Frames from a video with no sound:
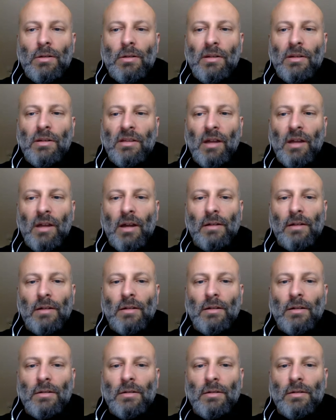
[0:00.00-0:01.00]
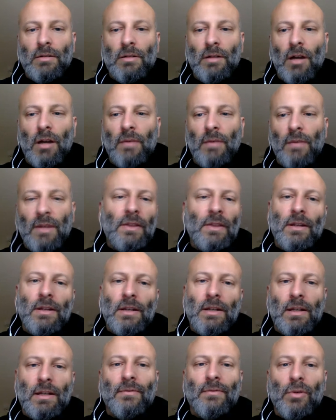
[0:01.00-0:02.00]
does not obviate the
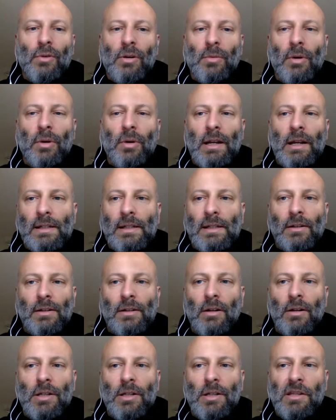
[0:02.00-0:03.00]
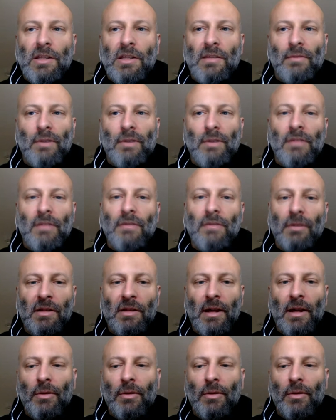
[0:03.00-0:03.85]
need for a marketing technologist and vice versa.